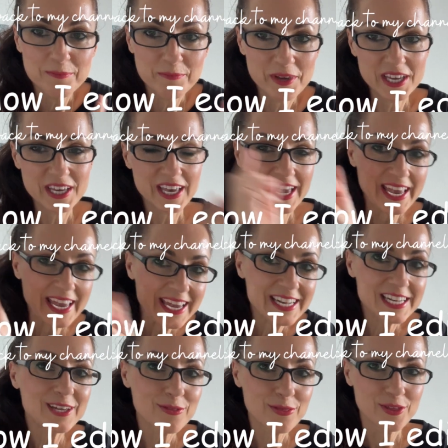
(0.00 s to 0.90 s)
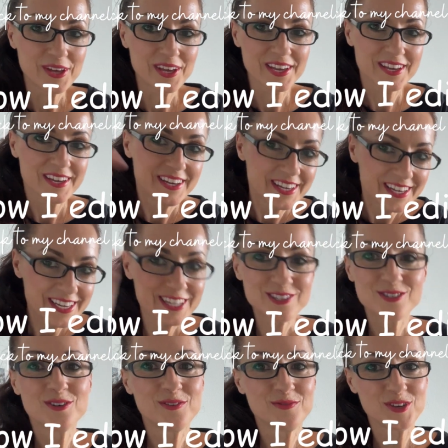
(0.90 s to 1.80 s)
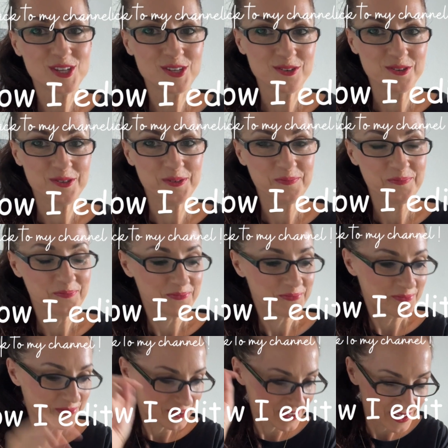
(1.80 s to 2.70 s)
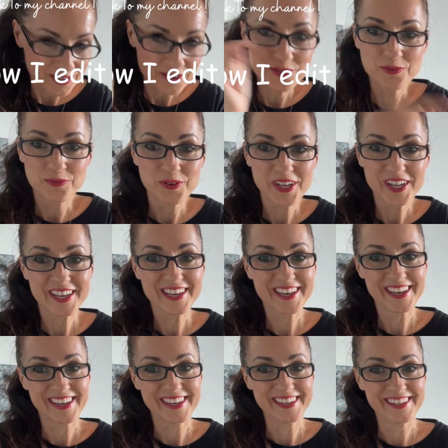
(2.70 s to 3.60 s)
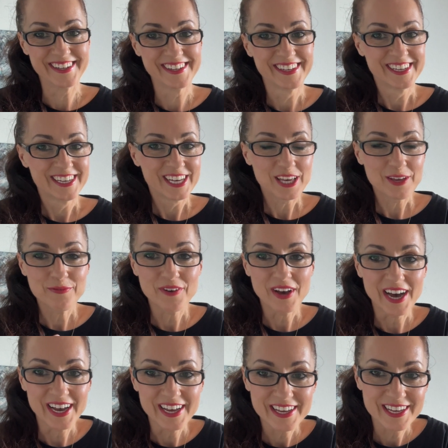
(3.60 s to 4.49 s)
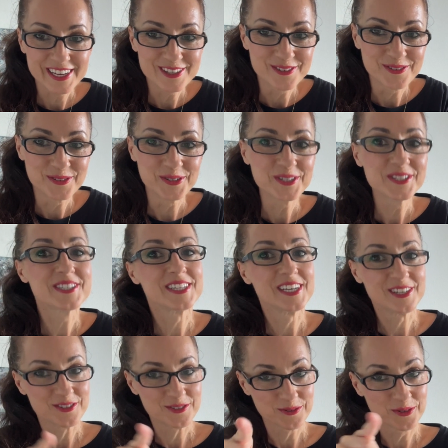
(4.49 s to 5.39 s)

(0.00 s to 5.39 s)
make anything into a video. You really can. If I can do it, then you